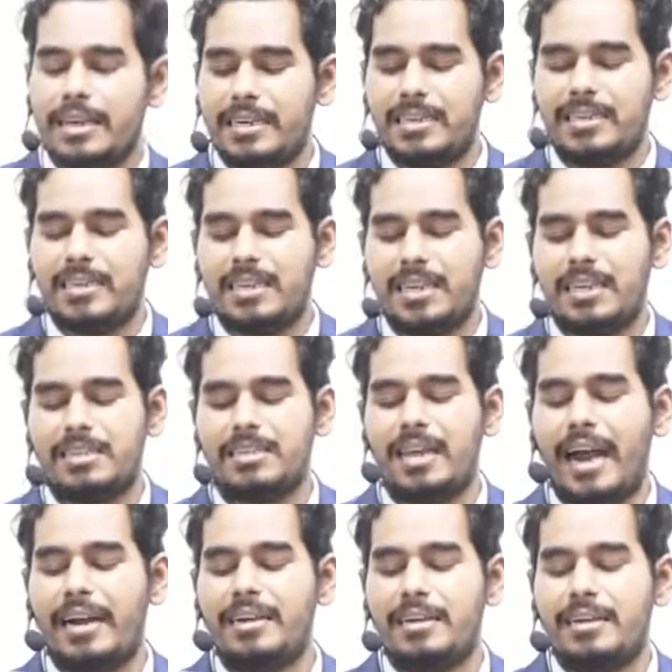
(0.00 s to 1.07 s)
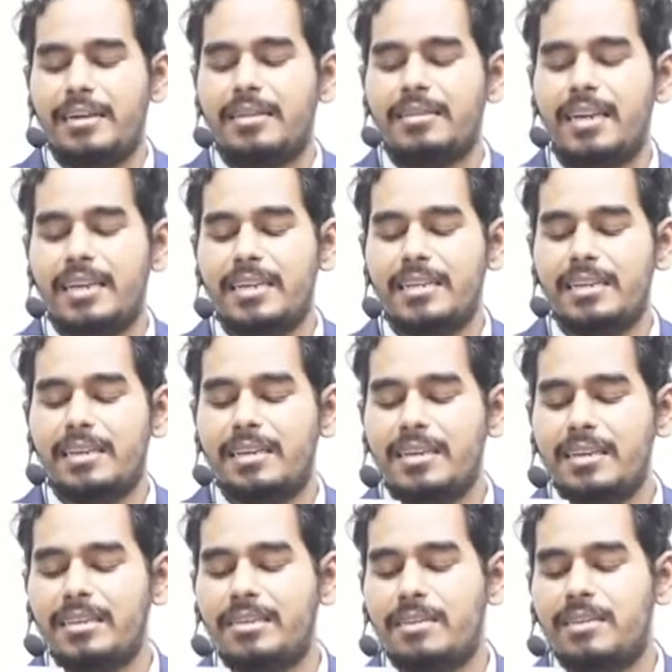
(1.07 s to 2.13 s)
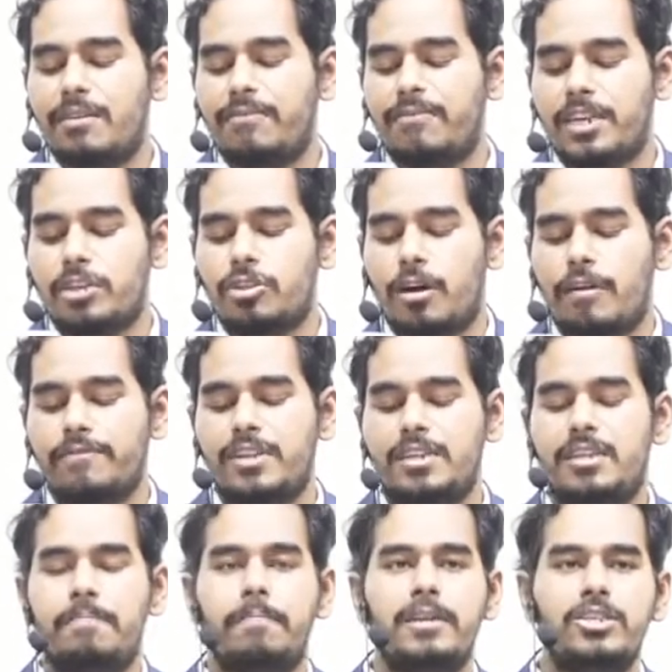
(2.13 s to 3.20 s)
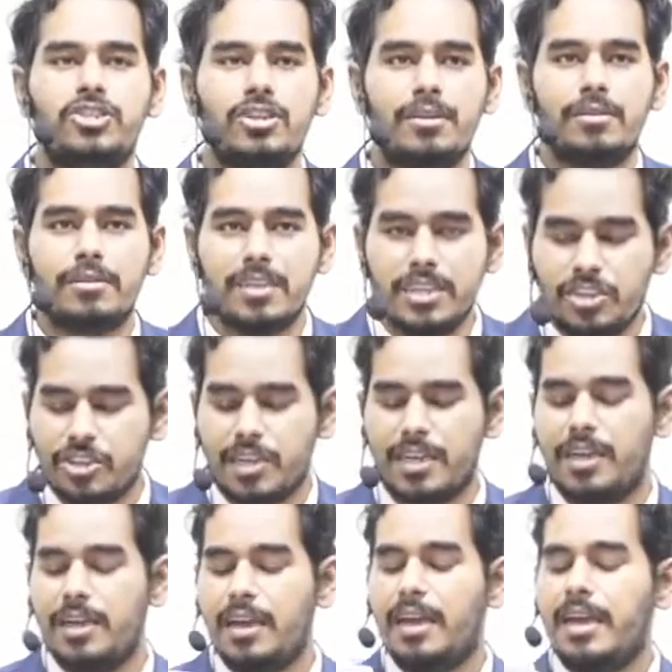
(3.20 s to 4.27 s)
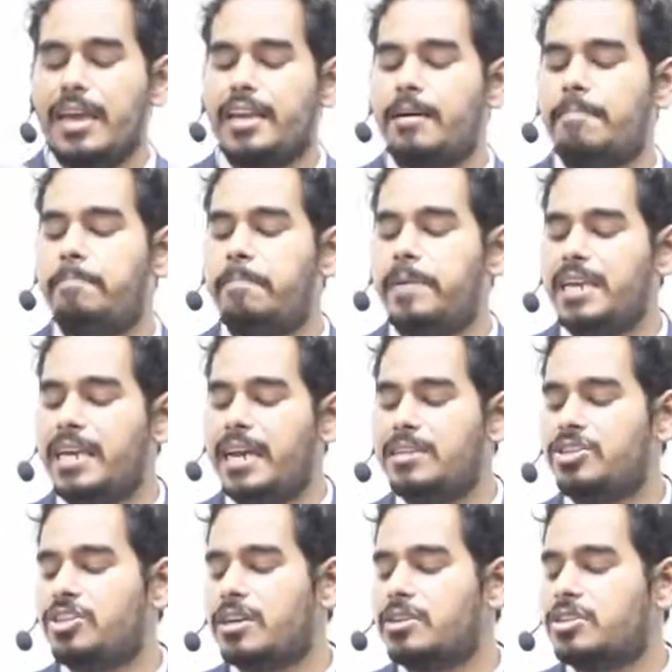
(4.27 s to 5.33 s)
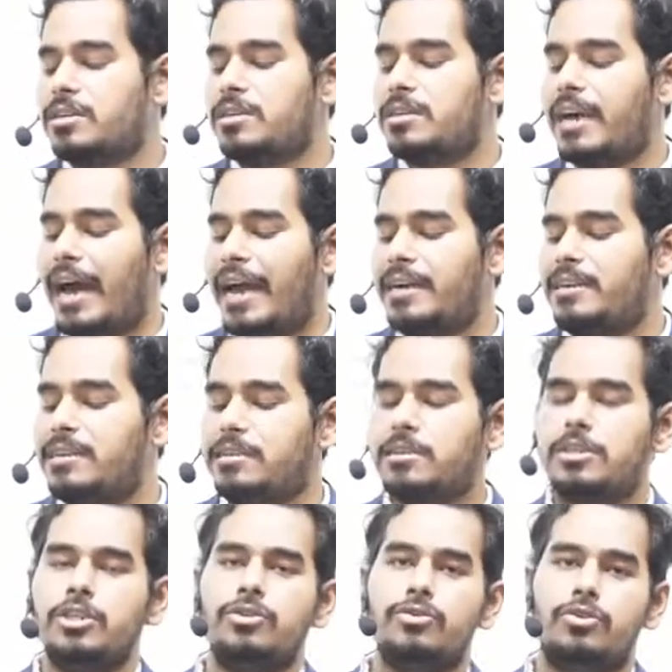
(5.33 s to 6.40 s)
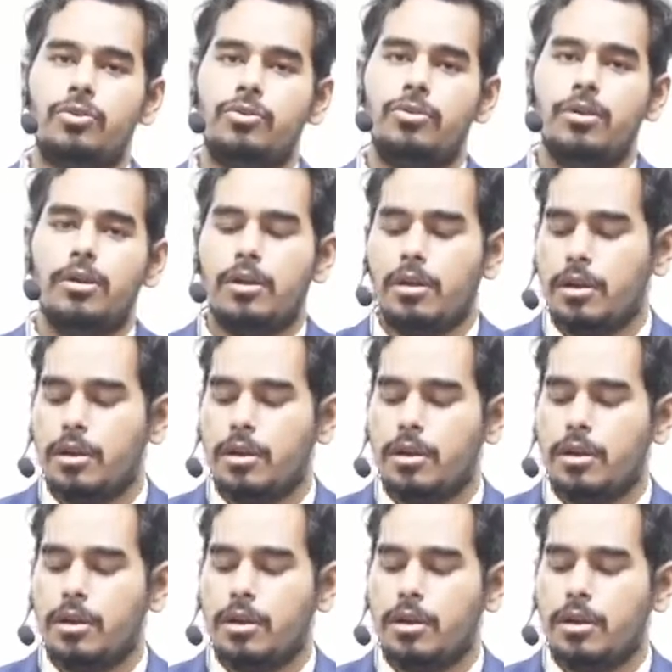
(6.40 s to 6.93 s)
It states that the increase in the width of the depletion region in a PN junction diode is due to.